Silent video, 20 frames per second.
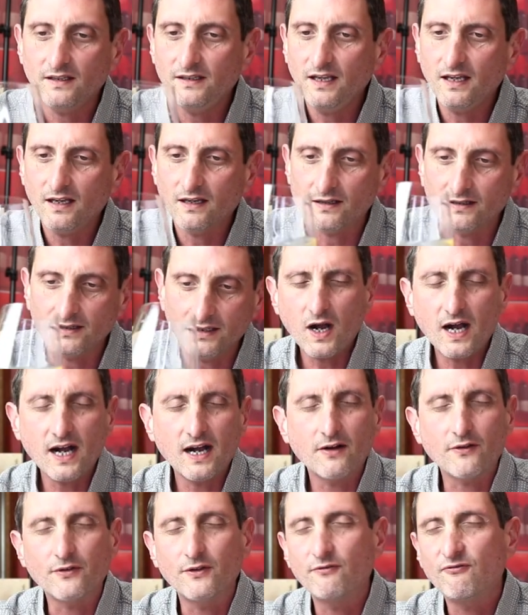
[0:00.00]
Yeah,
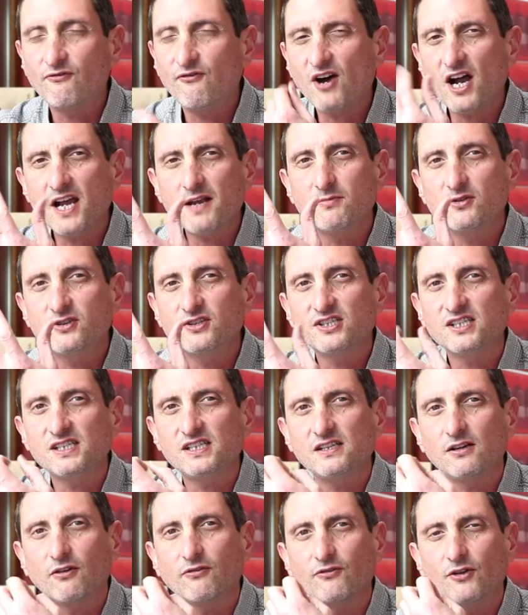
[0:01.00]
wow, the
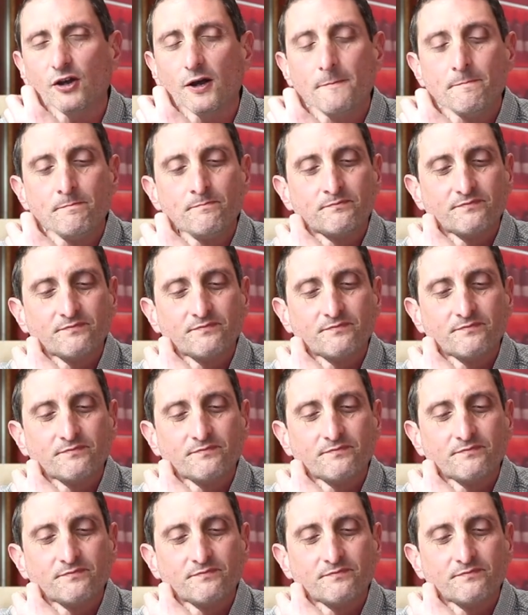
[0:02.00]
vibrancy of the